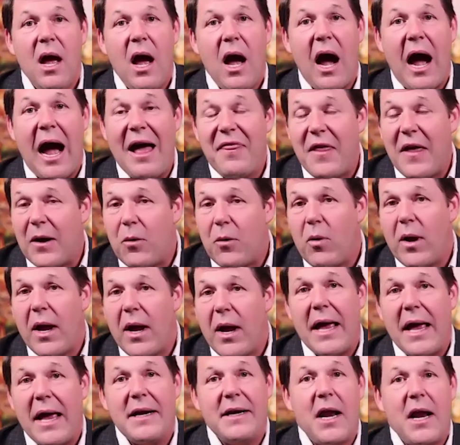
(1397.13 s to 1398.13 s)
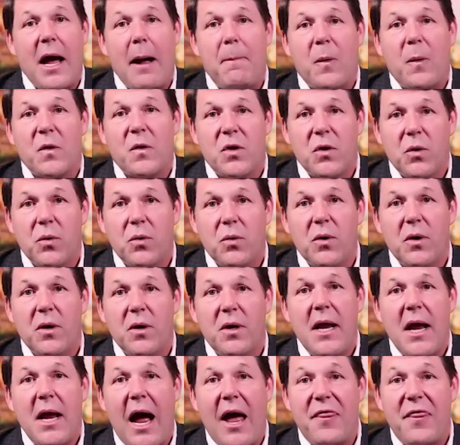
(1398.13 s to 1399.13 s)
I think we had an
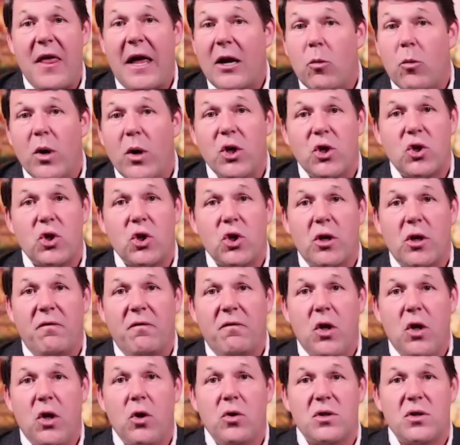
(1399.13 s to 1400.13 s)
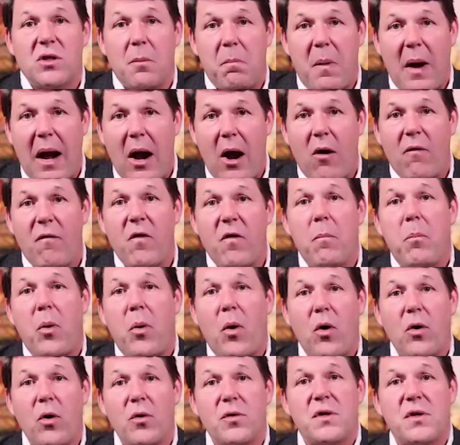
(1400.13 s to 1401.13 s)
opportunity. I think we should have used the power of the
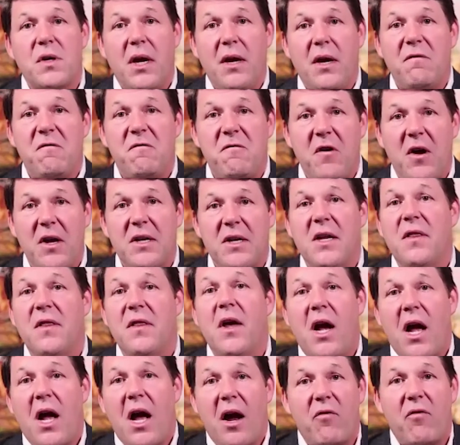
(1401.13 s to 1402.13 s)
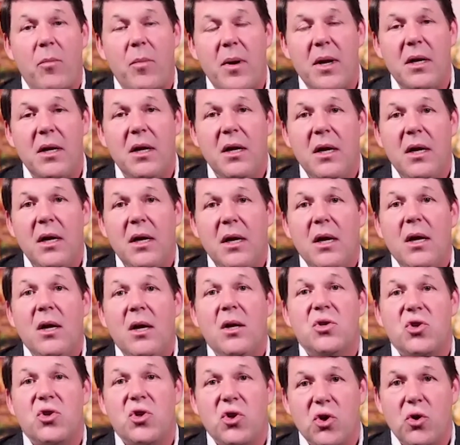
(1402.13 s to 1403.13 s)
purse in funding the government
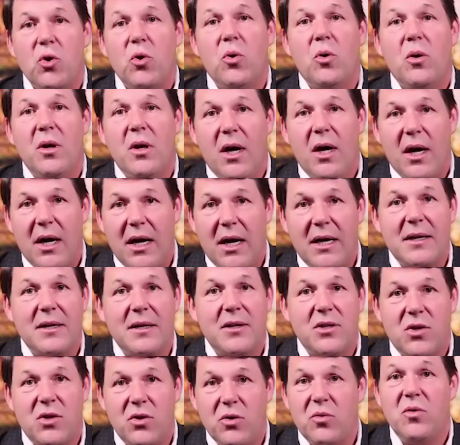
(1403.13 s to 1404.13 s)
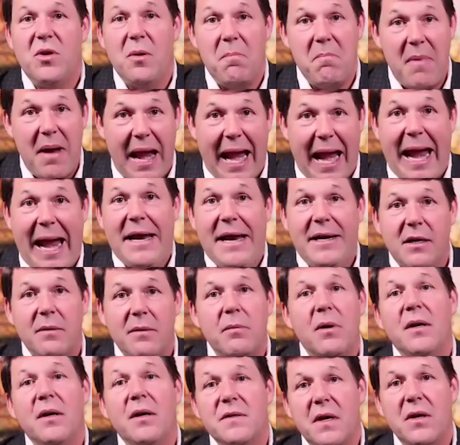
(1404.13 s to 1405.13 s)
to
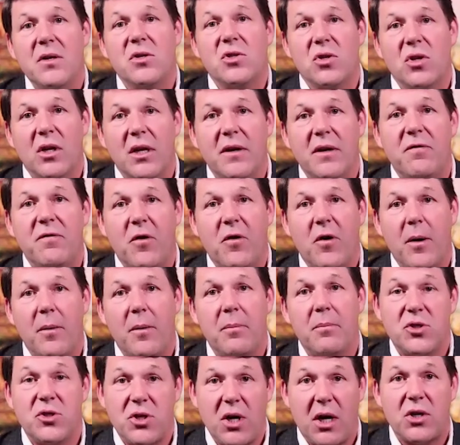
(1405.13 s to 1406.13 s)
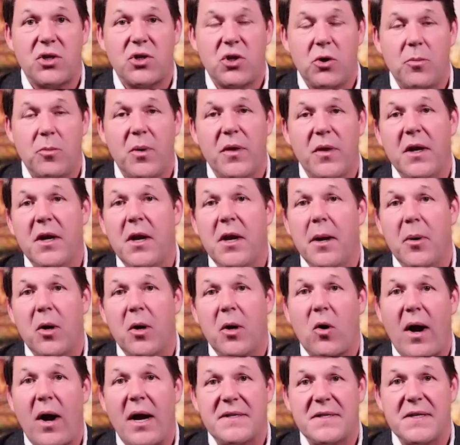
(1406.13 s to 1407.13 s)
demand, essentially, from Chuck Schumer and the
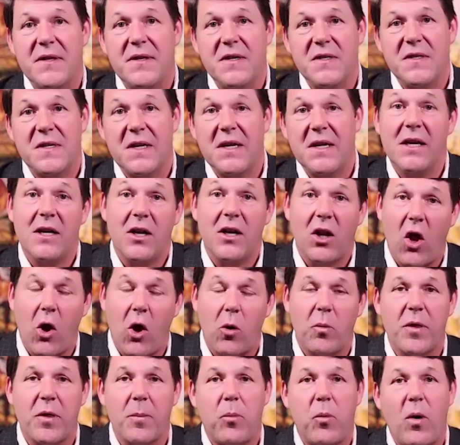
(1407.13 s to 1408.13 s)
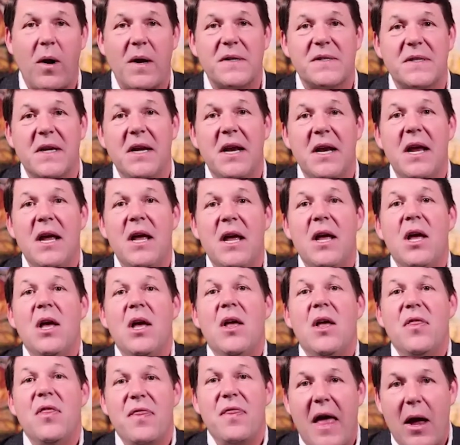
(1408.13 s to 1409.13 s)
Democrats in the Senate, along with the president,
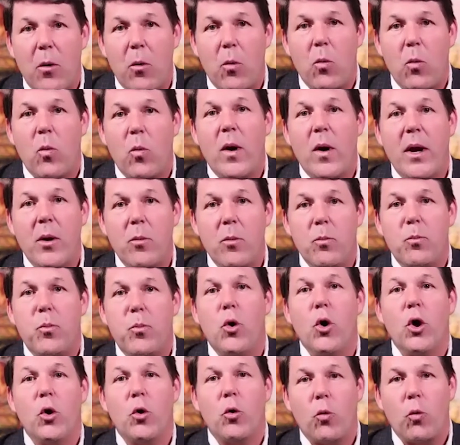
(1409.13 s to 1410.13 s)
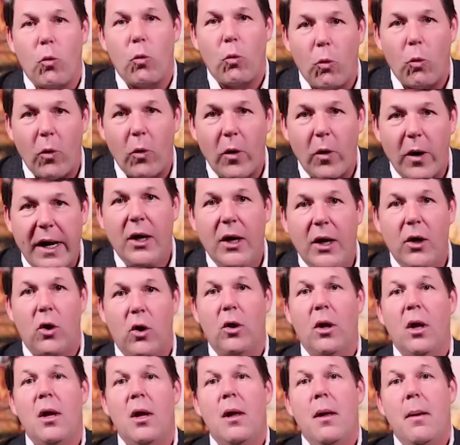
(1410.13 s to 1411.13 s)
that we put real,
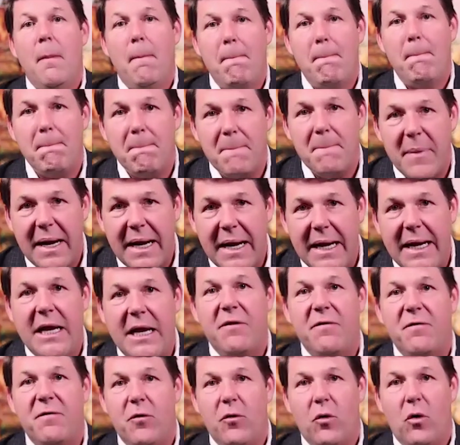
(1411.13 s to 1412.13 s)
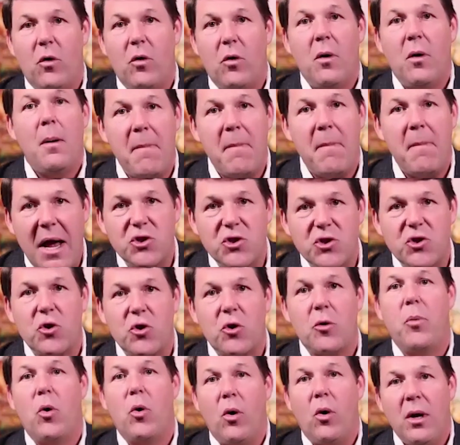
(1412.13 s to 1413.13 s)
meaningful,
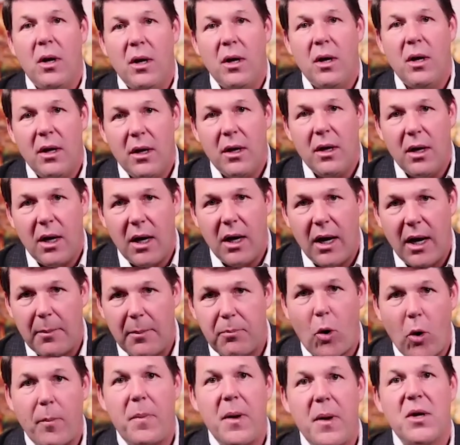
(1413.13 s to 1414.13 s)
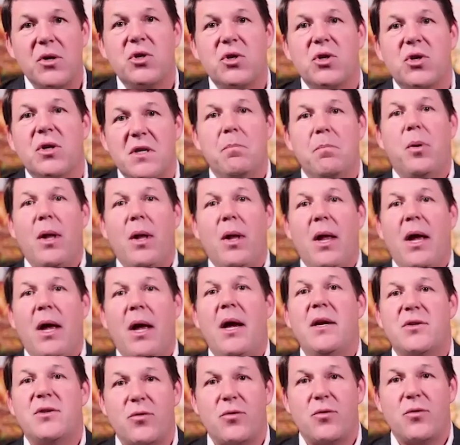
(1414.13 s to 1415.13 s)
measurable prohibitions in place
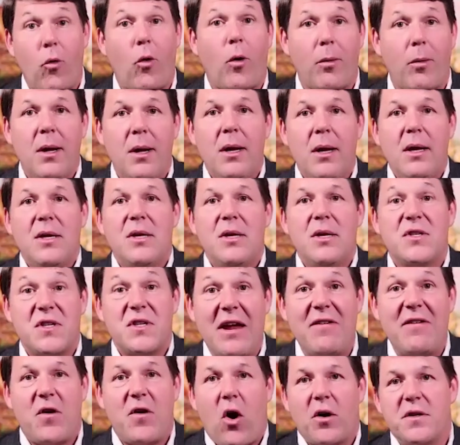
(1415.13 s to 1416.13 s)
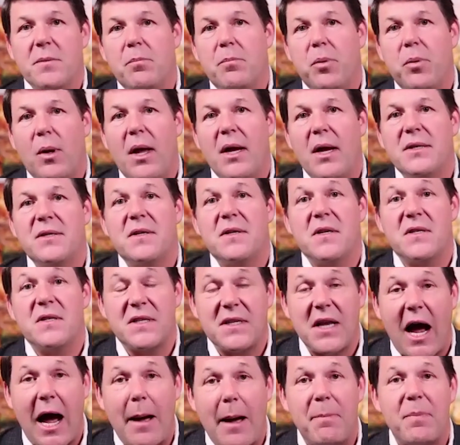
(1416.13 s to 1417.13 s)
or safeguards in place to
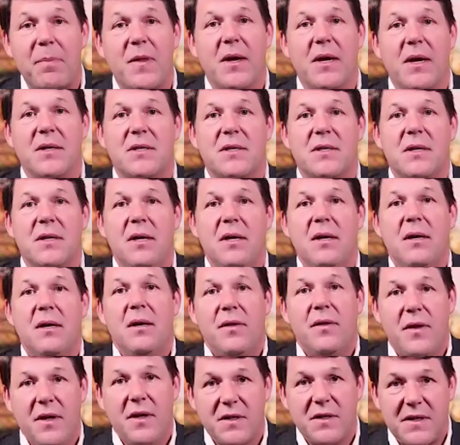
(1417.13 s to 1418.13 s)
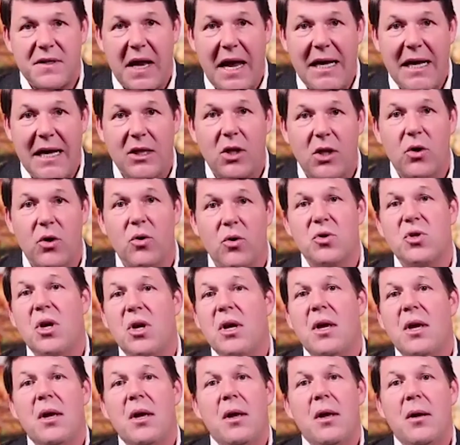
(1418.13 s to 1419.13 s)
stop this deluge.
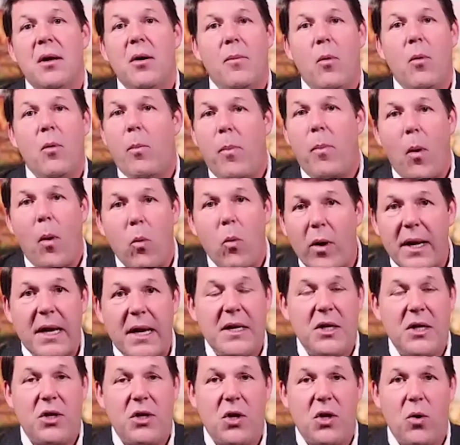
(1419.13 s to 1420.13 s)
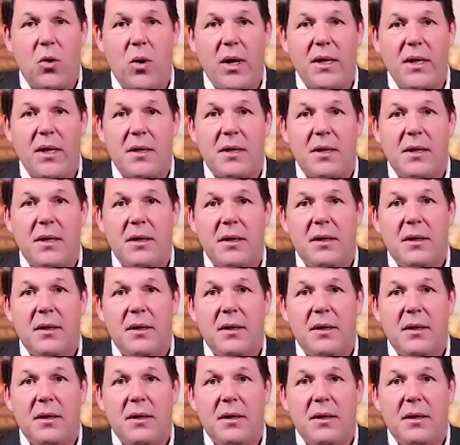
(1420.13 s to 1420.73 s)
But we didn't do it.